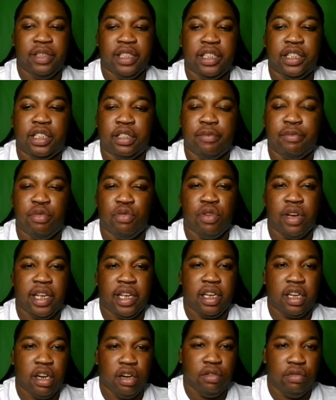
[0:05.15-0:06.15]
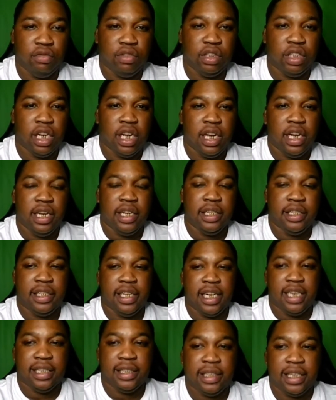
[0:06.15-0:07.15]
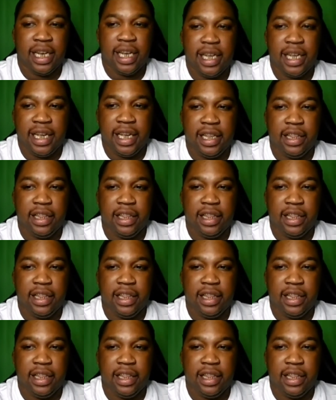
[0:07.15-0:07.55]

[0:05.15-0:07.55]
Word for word: This your boy, Coach Donte,